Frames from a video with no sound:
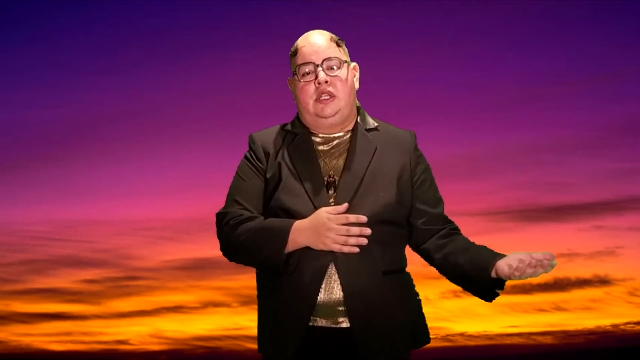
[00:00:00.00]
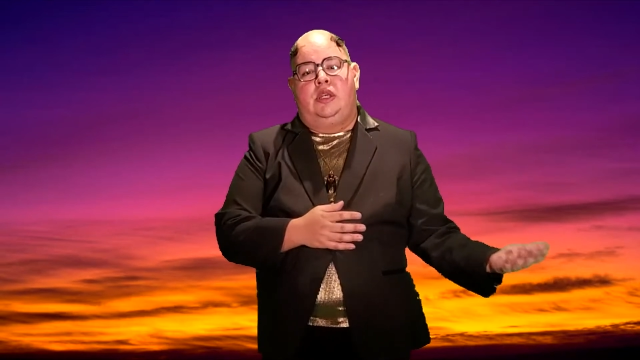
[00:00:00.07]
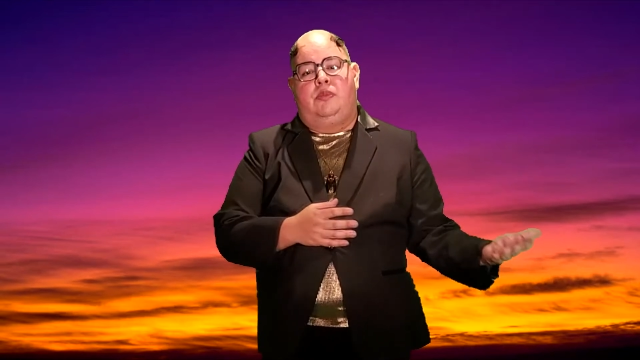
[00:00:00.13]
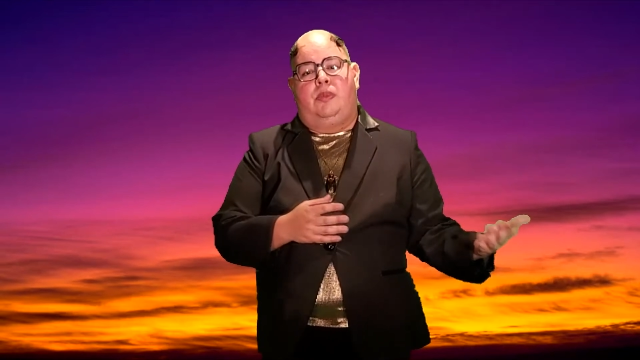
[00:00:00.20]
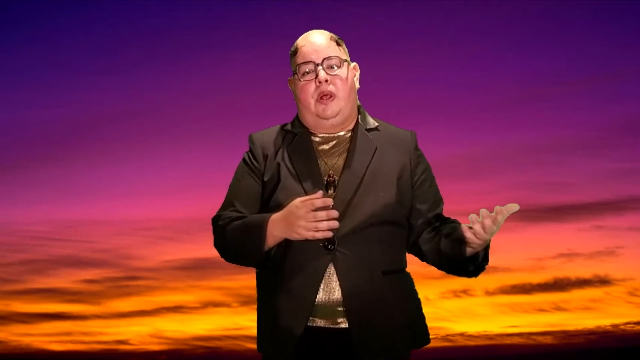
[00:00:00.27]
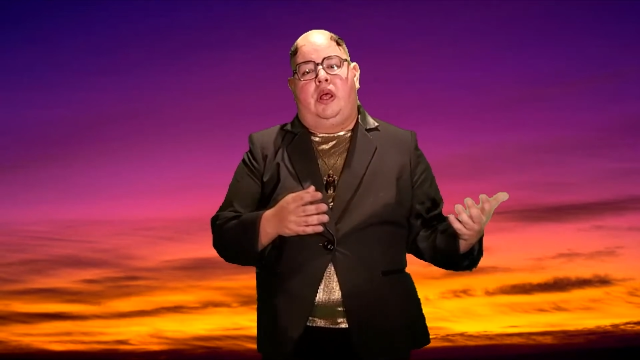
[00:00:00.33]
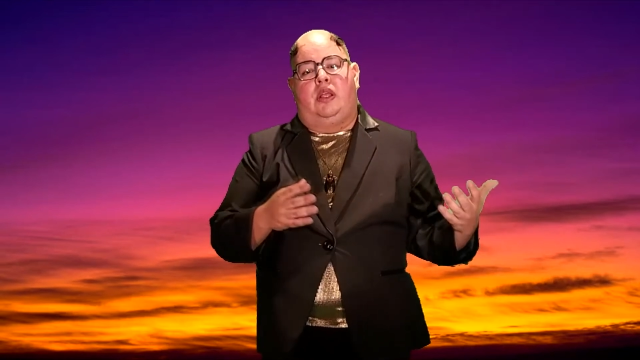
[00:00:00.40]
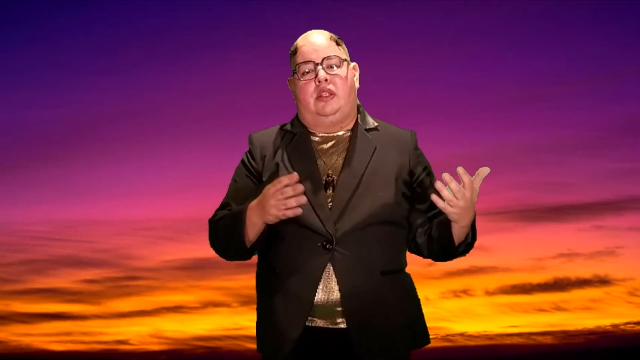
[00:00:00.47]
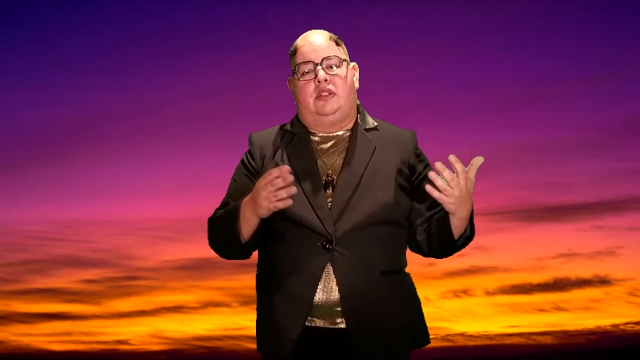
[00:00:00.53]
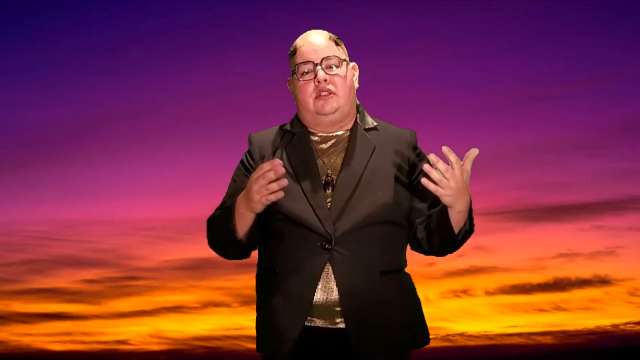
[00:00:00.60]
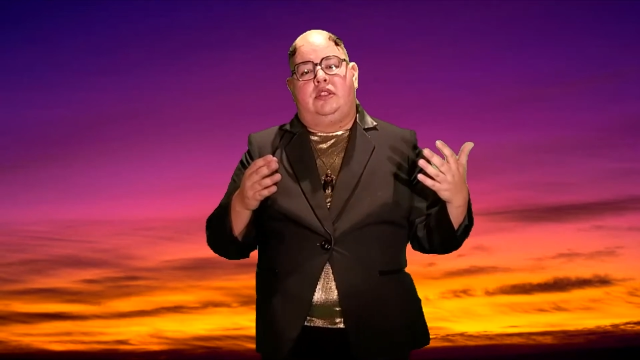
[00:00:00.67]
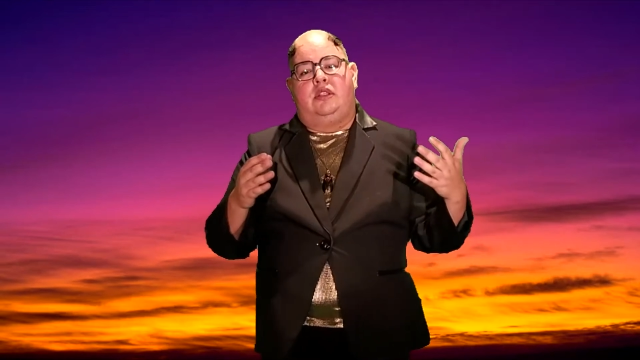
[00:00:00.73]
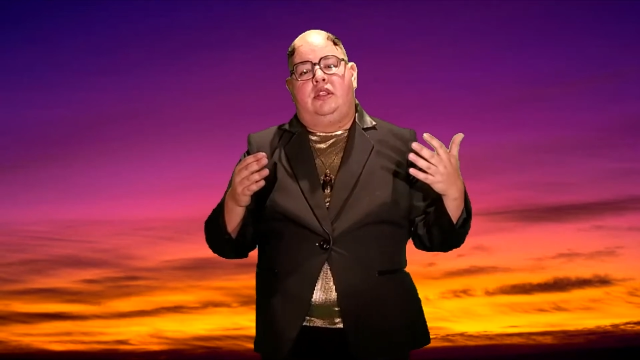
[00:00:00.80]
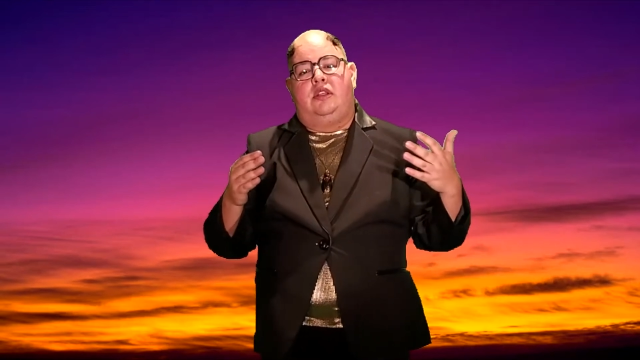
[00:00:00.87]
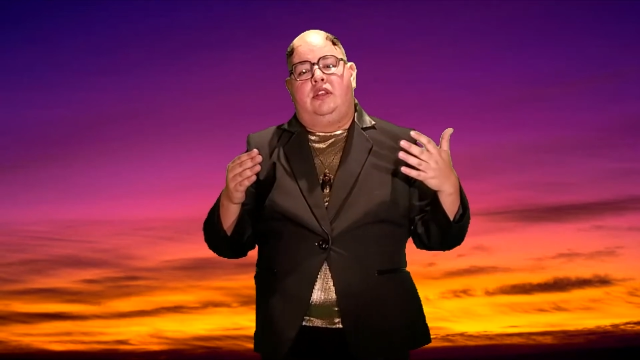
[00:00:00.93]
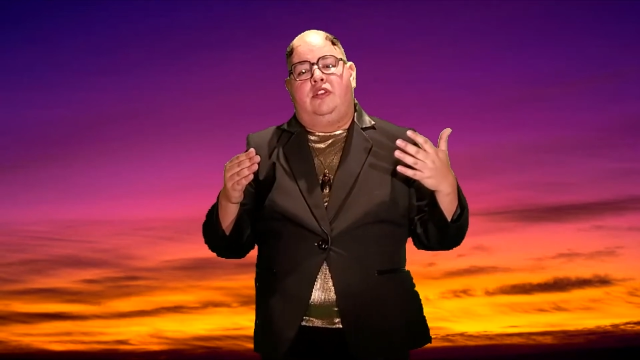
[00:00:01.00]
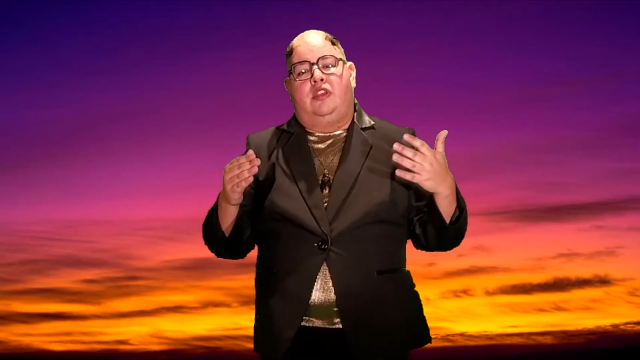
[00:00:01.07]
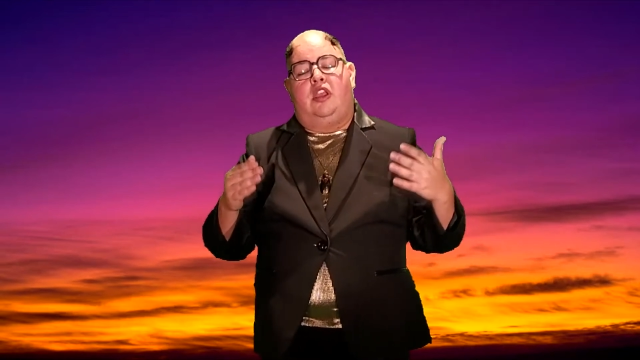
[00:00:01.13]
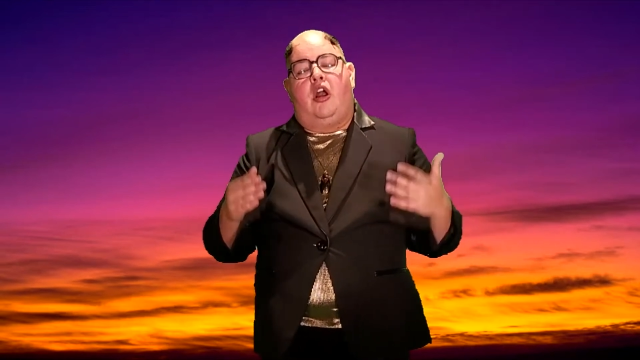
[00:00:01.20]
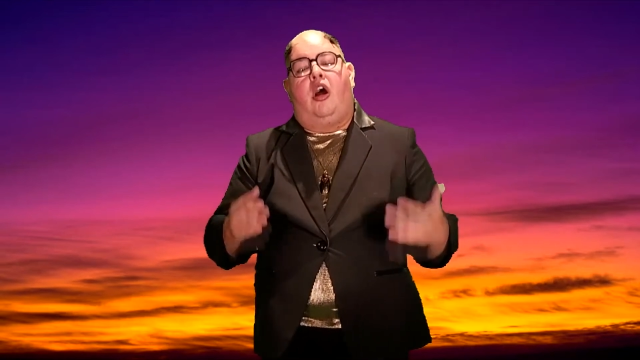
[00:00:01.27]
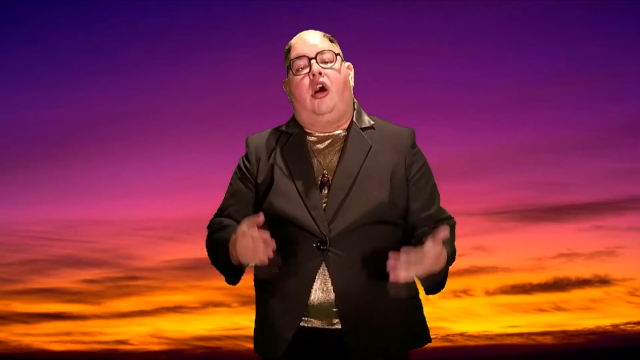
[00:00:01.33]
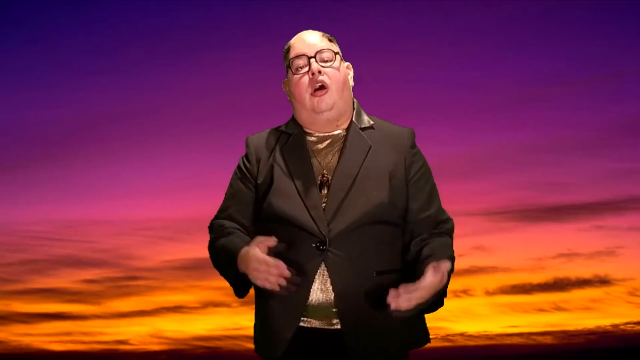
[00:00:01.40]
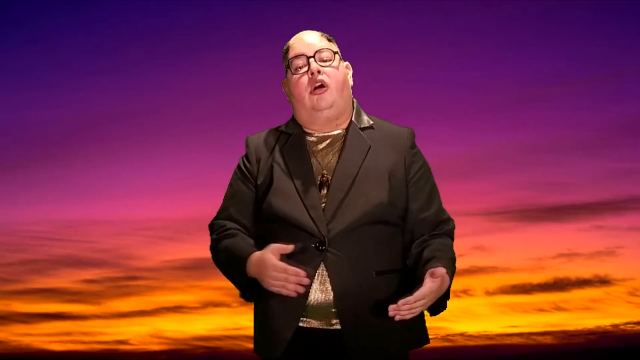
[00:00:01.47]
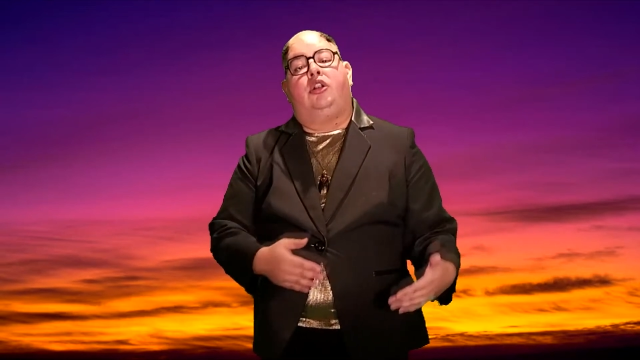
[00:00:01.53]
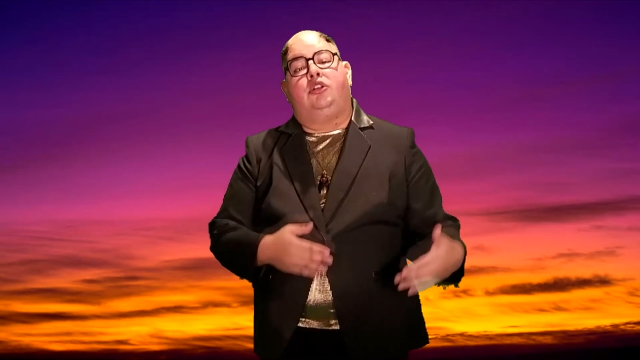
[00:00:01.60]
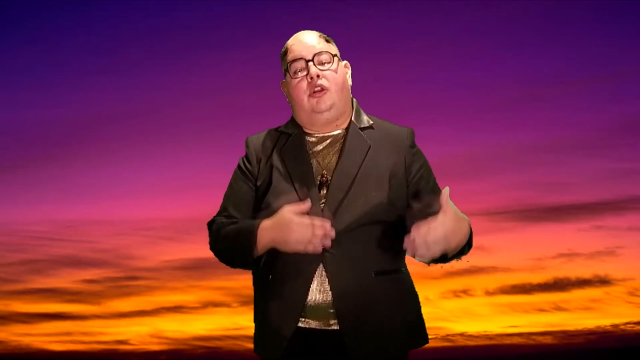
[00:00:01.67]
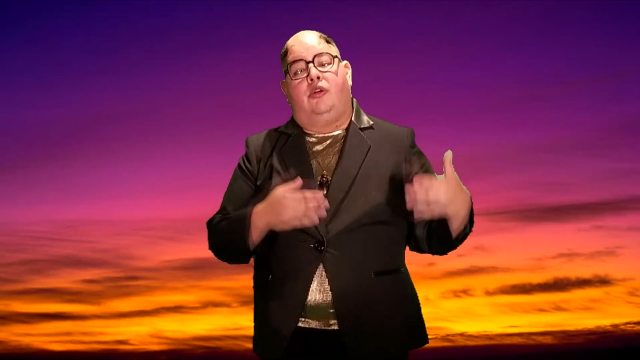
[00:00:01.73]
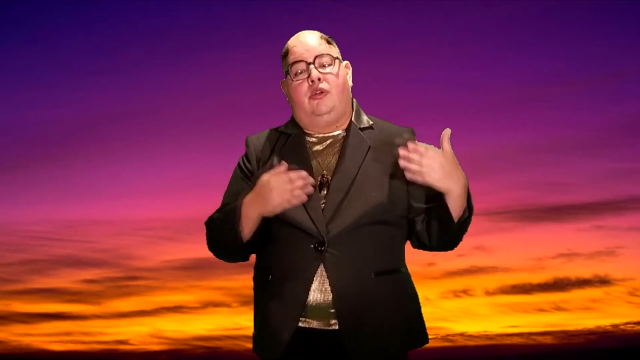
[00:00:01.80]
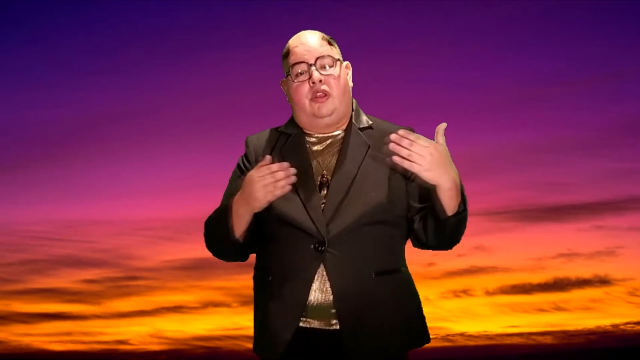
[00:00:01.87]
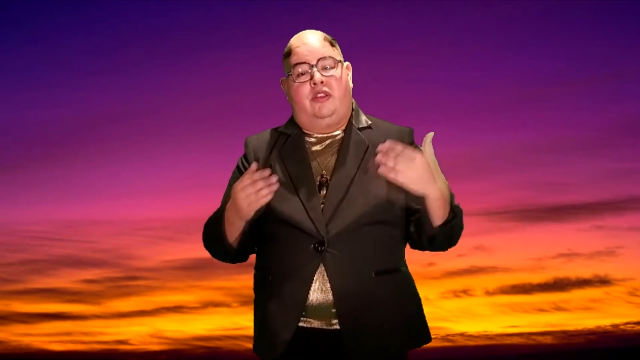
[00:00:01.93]
but the
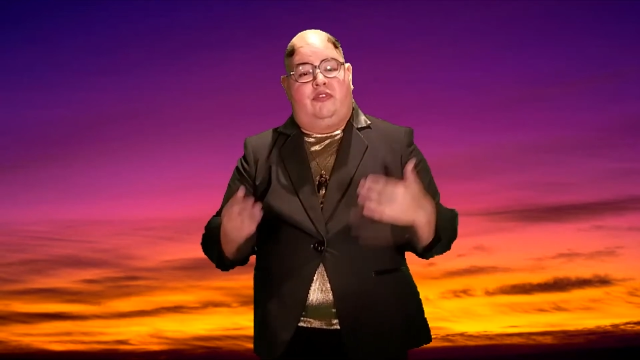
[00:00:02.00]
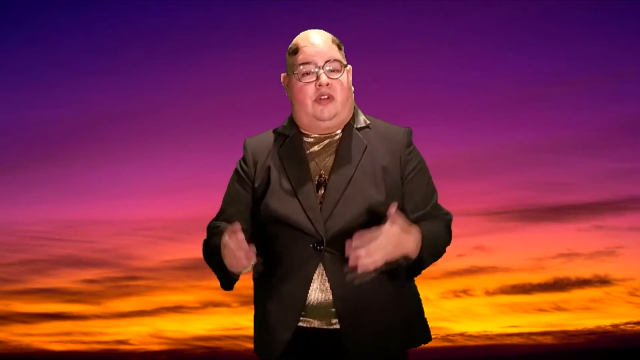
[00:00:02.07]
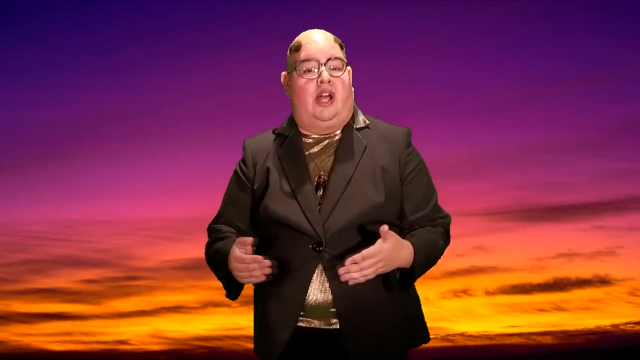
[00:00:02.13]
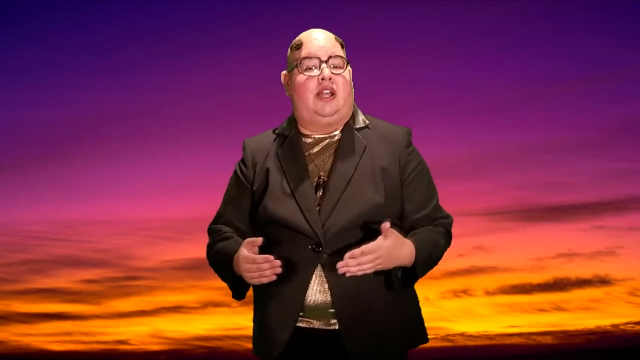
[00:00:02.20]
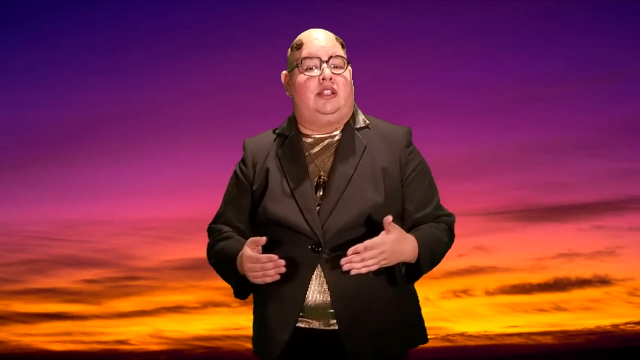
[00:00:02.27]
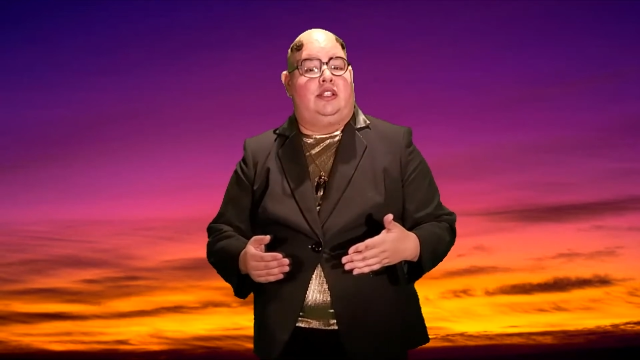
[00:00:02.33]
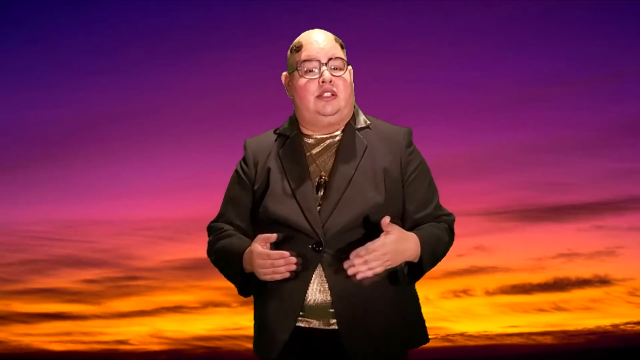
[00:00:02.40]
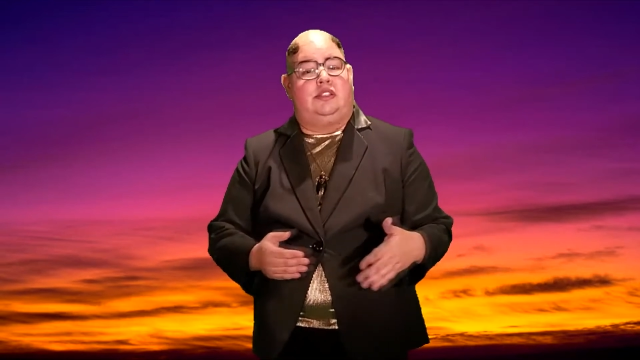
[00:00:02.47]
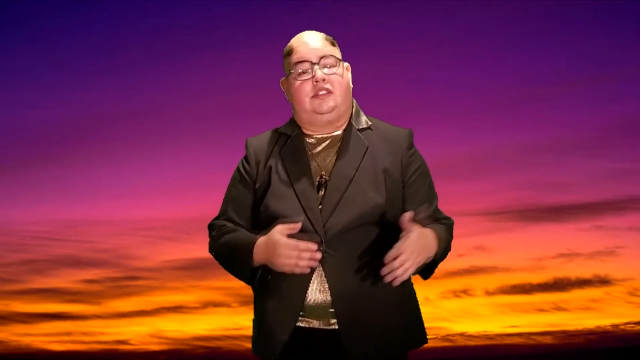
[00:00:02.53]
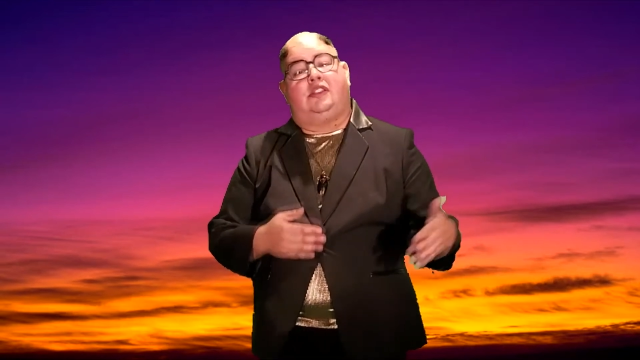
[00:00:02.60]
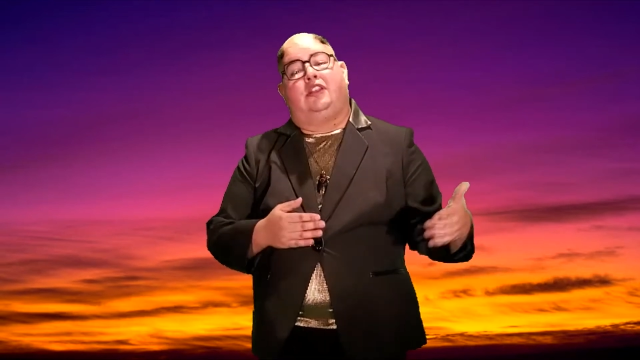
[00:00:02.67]
ongoing violence